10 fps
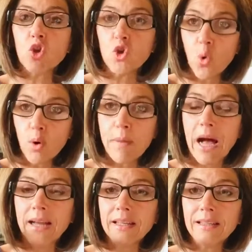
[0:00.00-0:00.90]
your
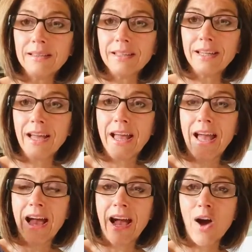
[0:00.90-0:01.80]
body,
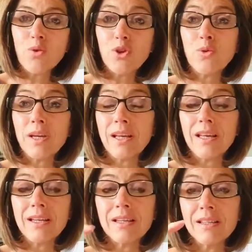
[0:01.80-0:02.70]
how you
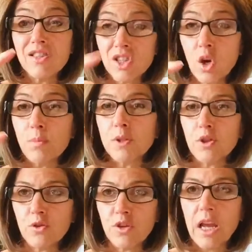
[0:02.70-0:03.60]
can sculpt and
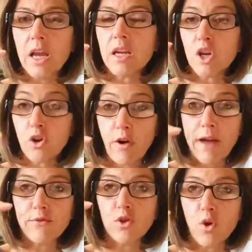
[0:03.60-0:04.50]
create and
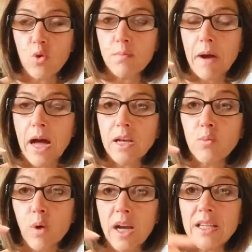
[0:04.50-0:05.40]
craft your own body,
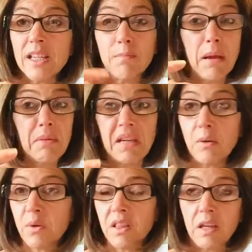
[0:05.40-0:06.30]
right? To maybe get
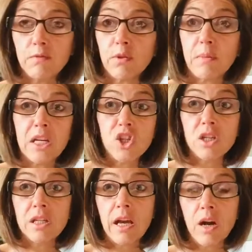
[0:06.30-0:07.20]
rid of the inflammation
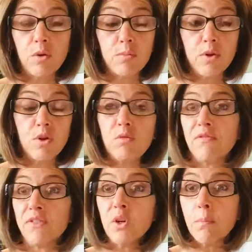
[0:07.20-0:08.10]
to help you
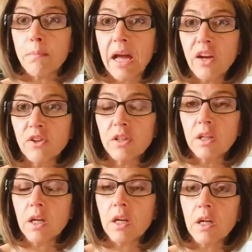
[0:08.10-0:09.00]
feel better,
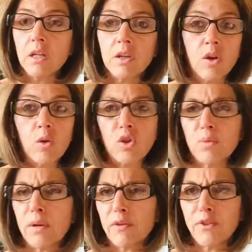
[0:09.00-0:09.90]
look
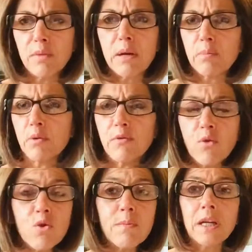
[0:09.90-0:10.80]
better, feel better,
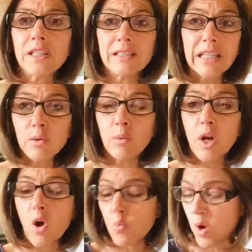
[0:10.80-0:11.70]
perform better, because that's what we
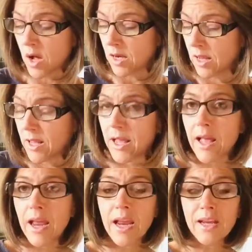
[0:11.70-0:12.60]
all want.
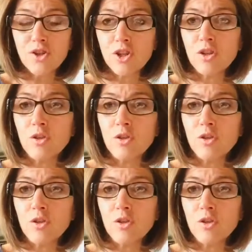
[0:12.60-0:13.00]
And to